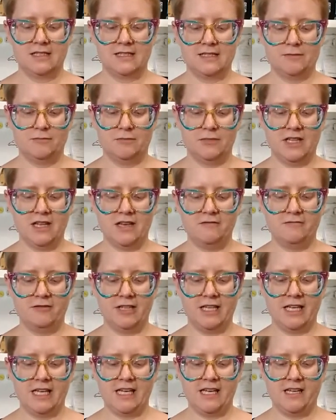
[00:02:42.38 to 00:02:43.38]
some
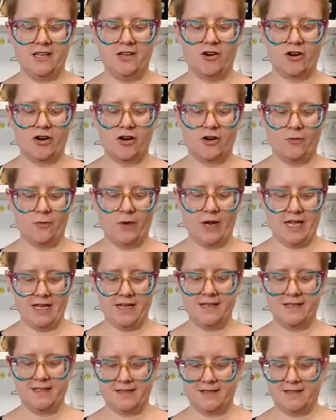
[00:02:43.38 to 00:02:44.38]
lovely yarn
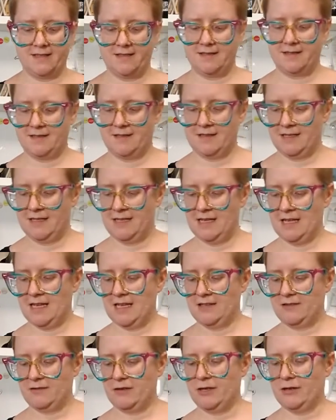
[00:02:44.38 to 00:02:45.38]
wigs.
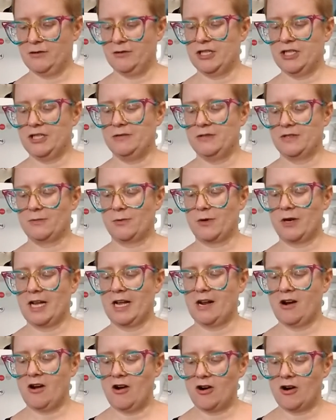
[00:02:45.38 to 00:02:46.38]
So I know she was
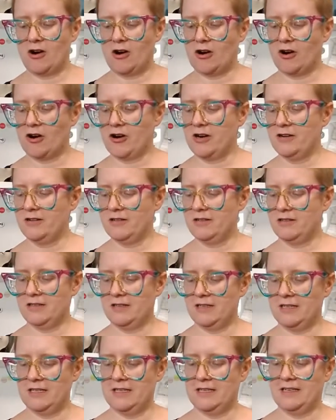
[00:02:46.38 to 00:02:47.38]
working hard
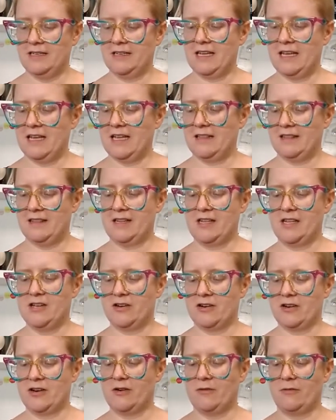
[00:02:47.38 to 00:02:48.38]
on getting the
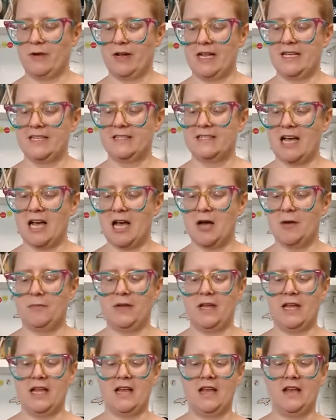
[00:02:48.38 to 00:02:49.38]
yarn wigs
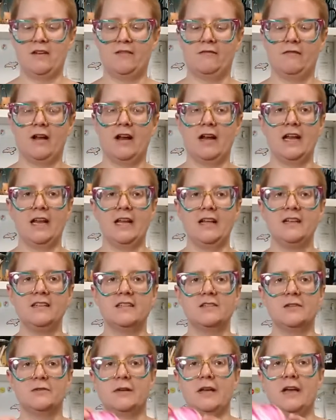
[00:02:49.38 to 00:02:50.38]
up and running.
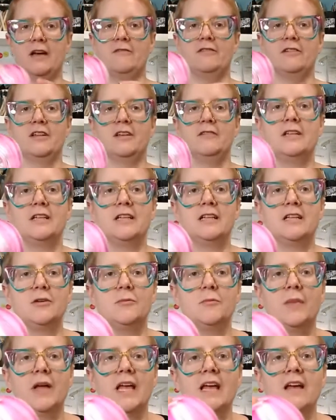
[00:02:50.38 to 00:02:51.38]
So we have a lovely
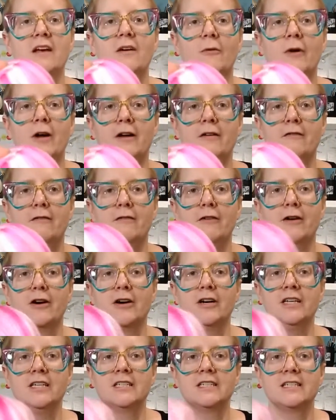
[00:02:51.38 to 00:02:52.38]
little pink one
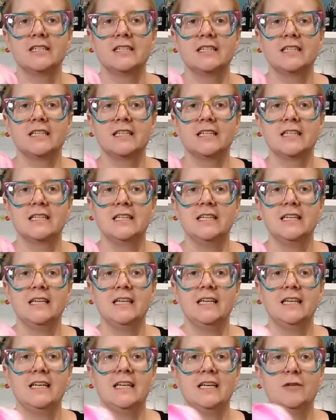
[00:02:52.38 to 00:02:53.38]
first,
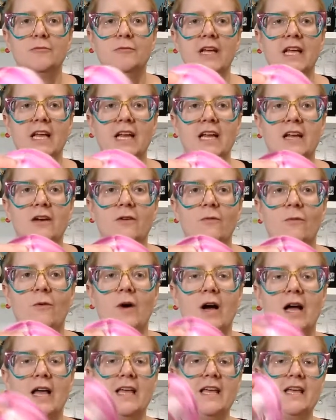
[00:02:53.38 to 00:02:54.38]
pink and
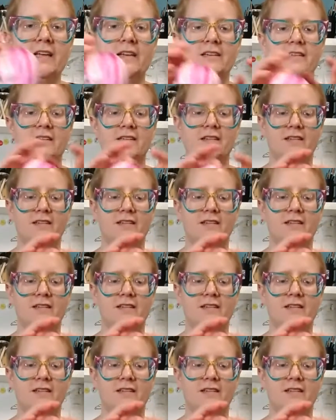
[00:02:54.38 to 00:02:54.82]
white,